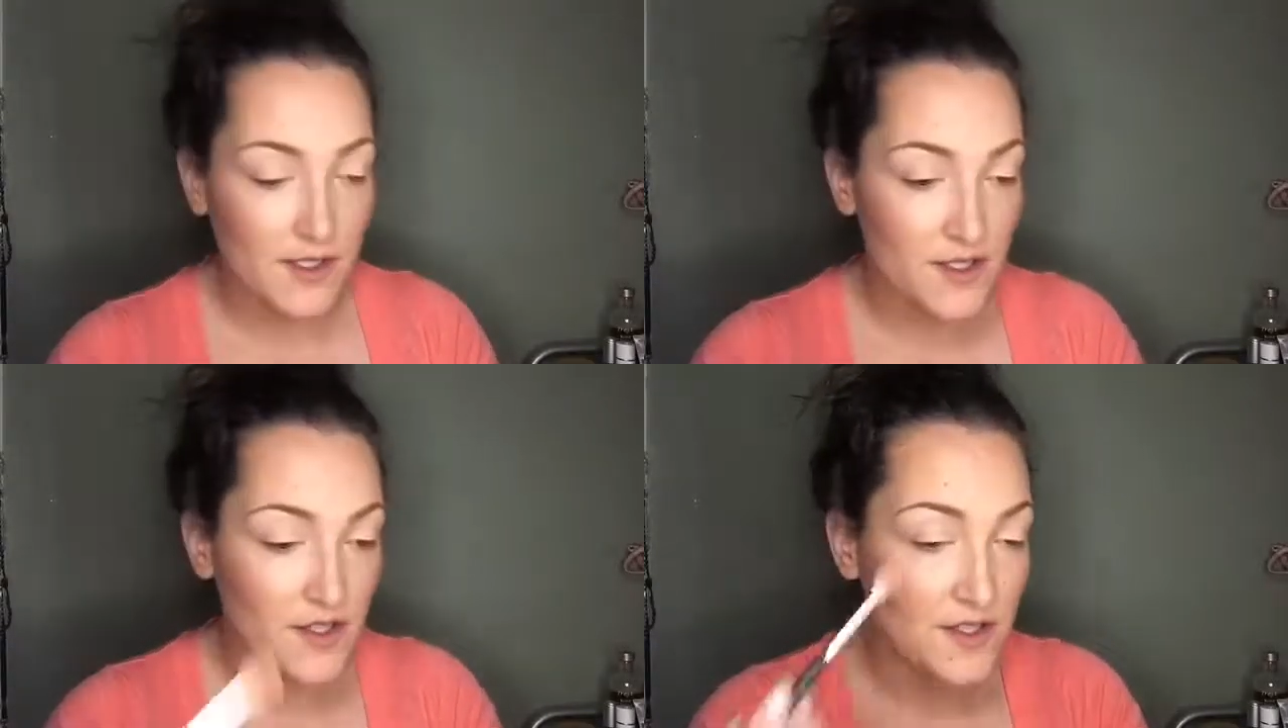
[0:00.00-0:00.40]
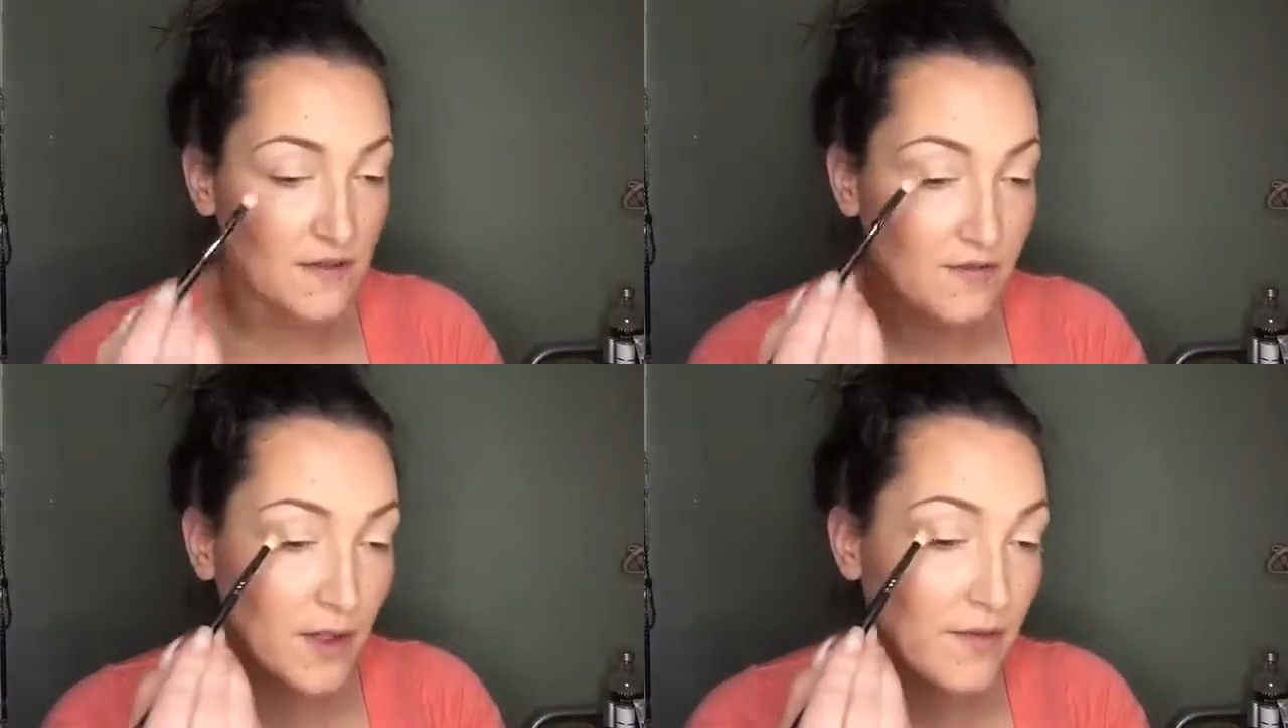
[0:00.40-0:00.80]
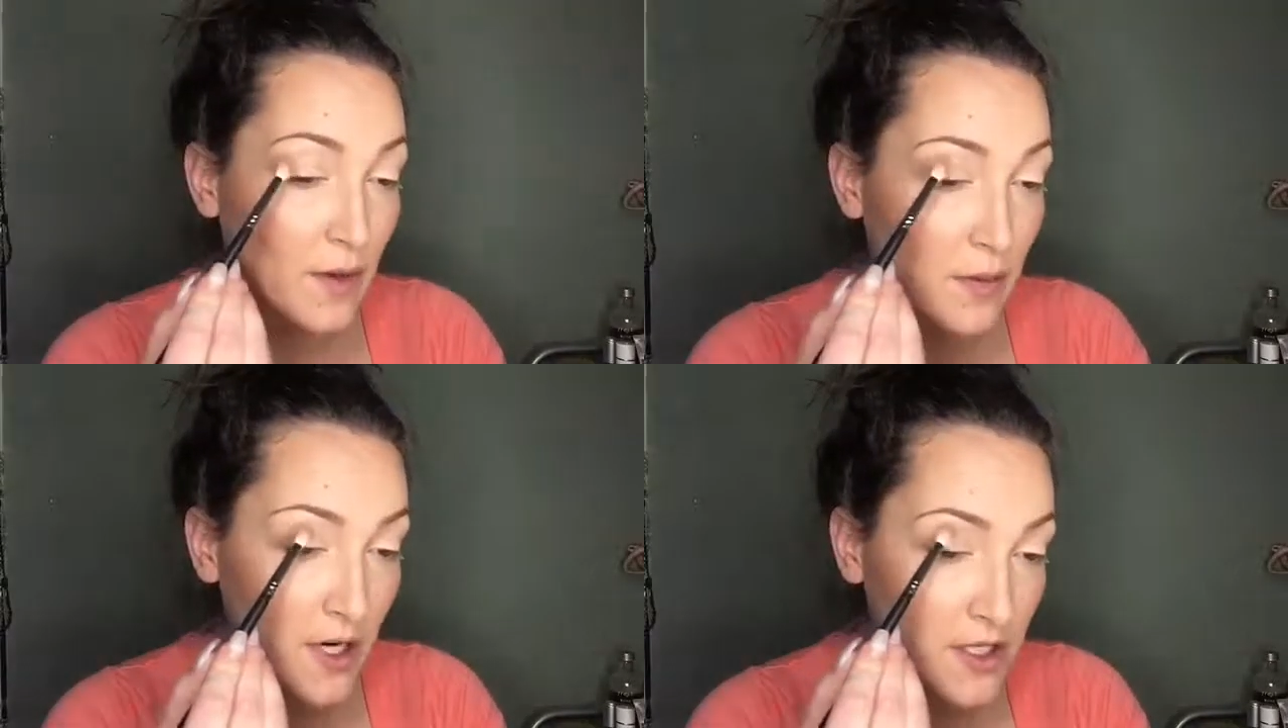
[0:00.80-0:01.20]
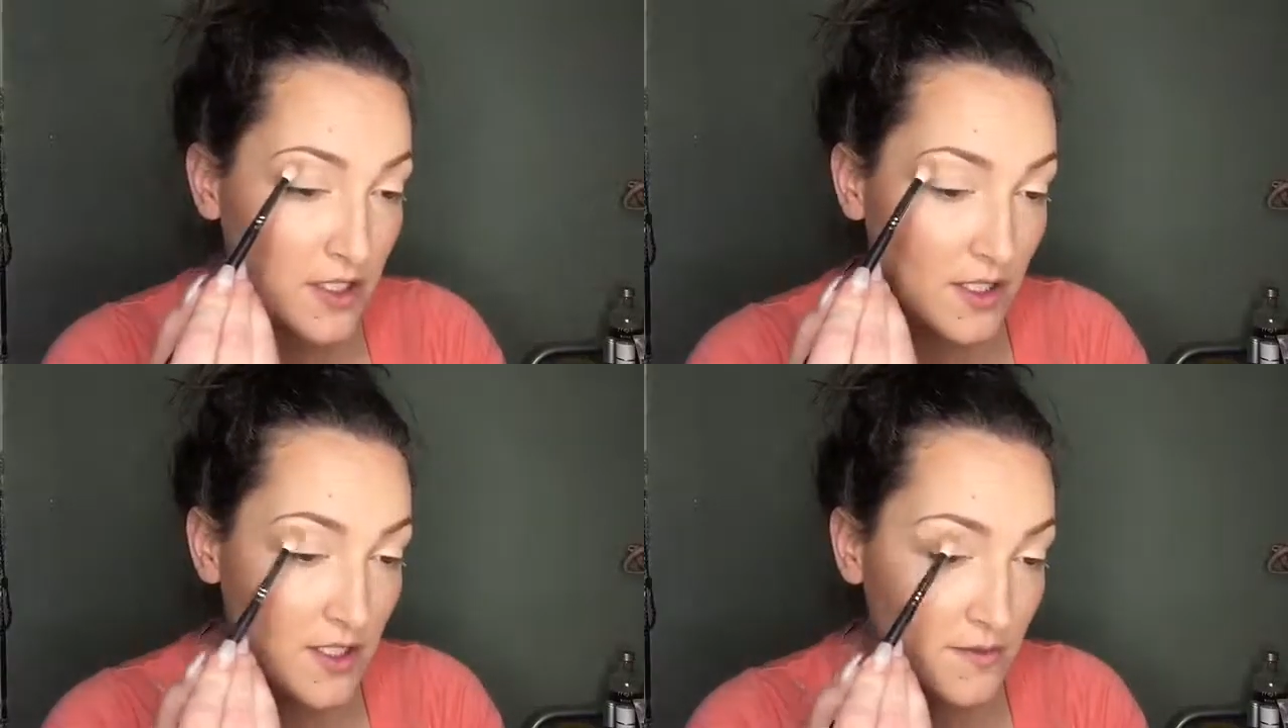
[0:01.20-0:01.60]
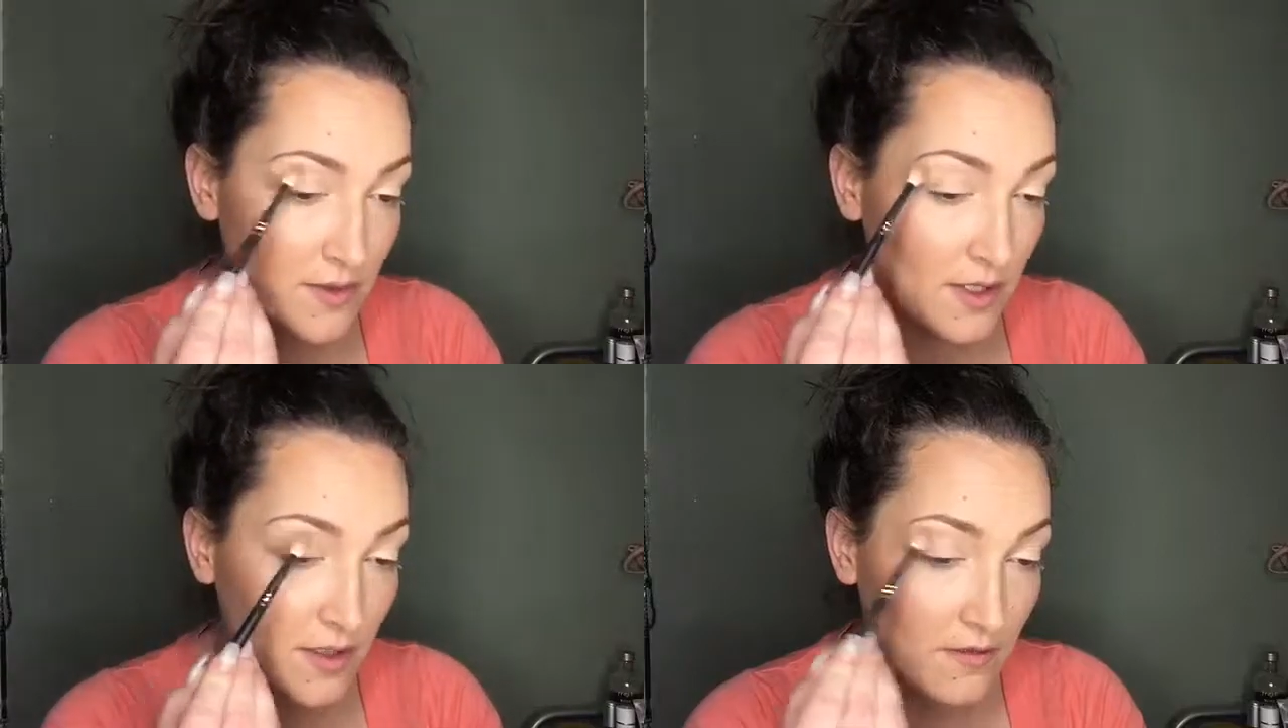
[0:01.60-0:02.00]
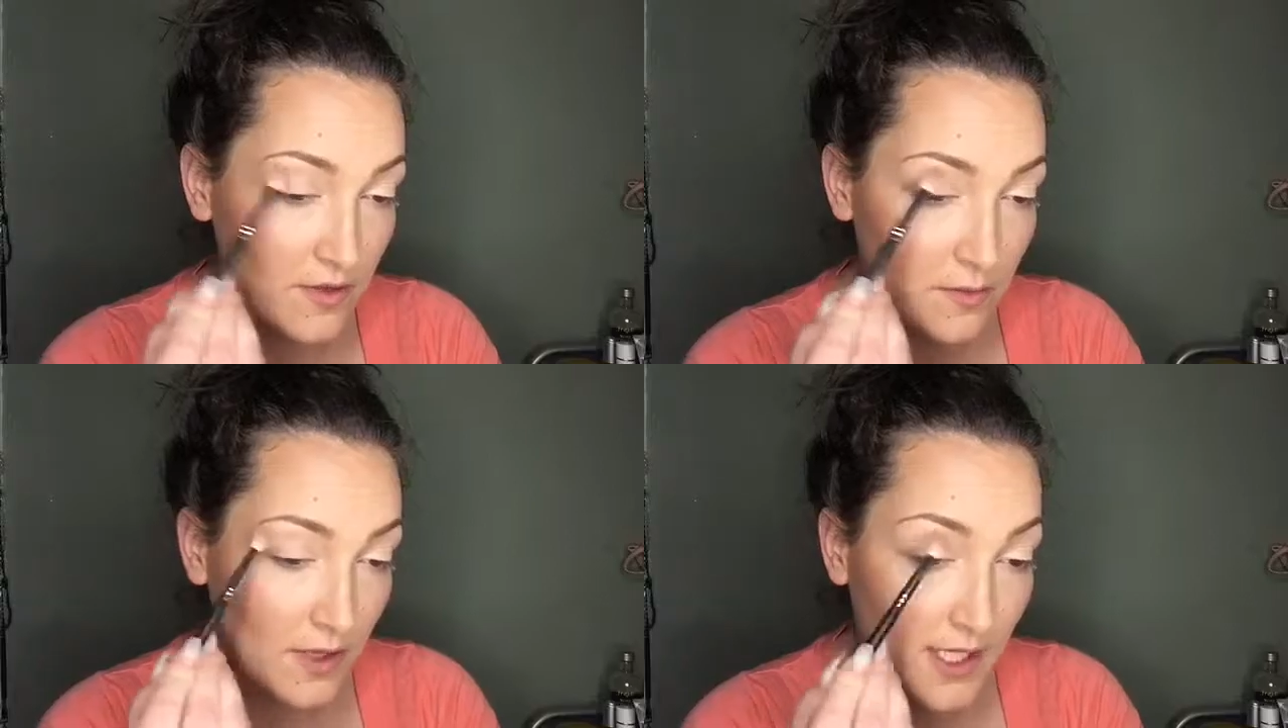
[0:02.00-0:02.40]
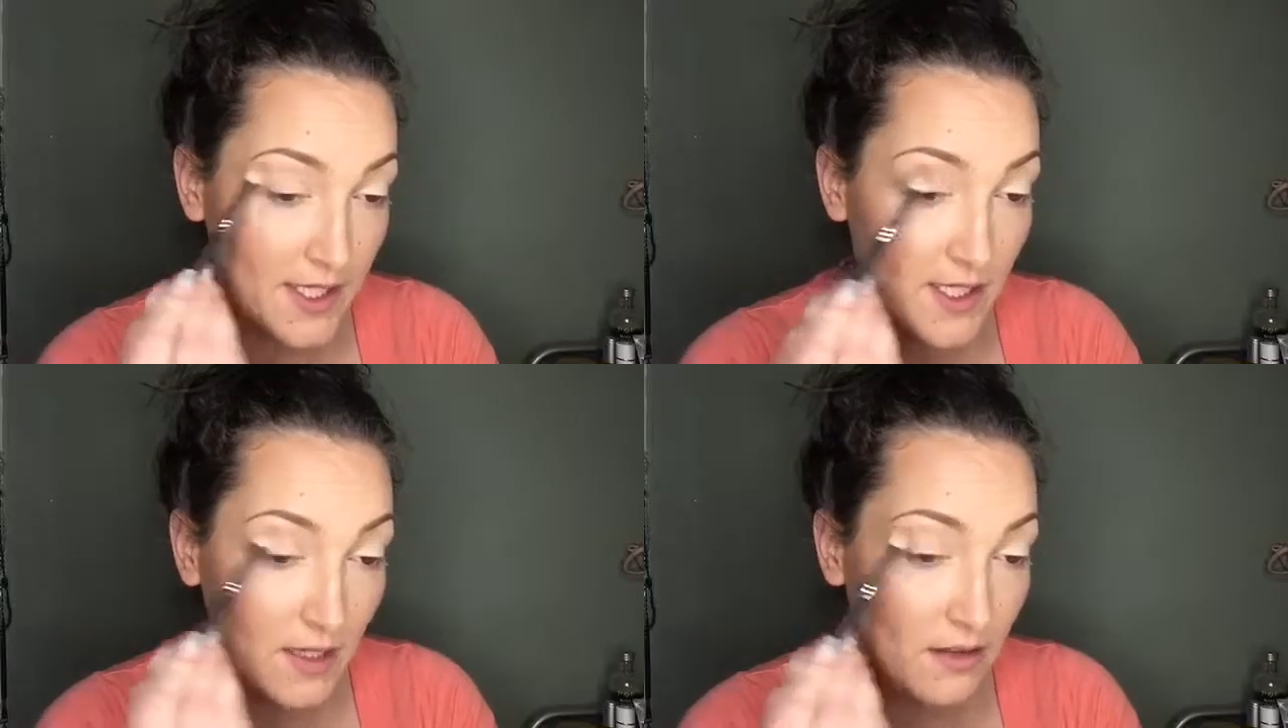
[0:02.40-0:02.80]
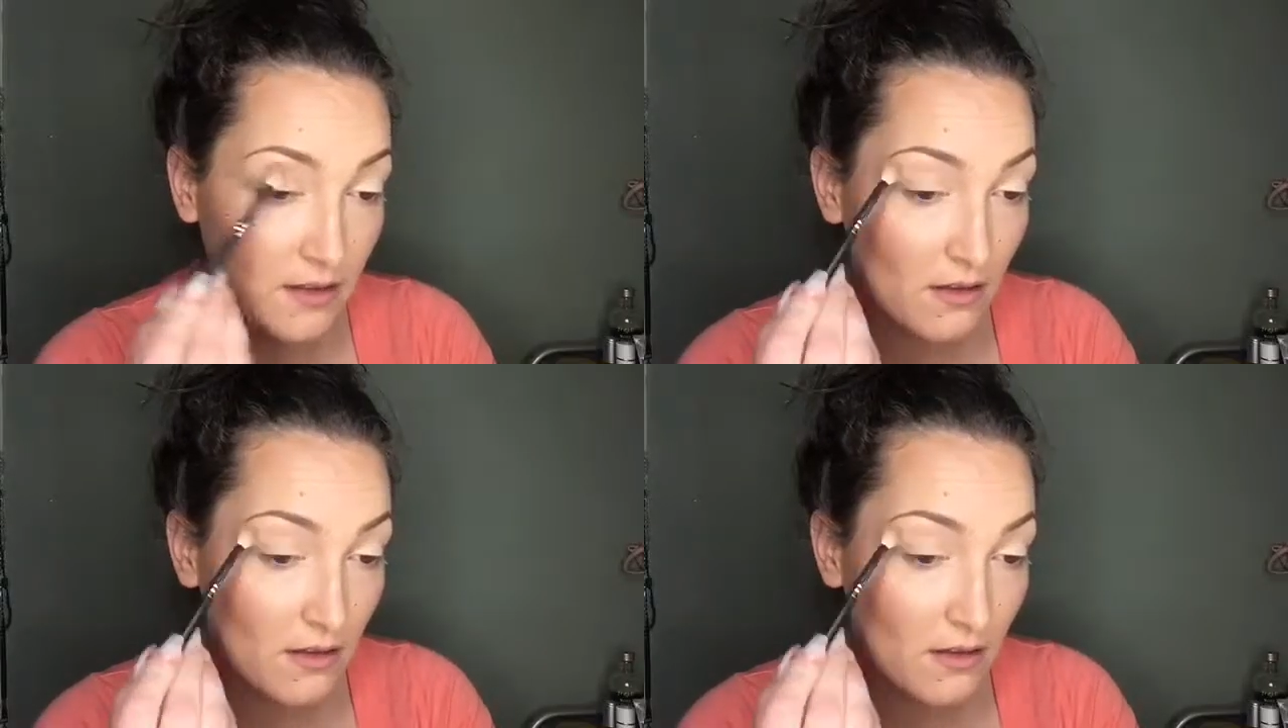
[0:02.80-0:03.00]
It's just a fluffy brush and it's really good for blending.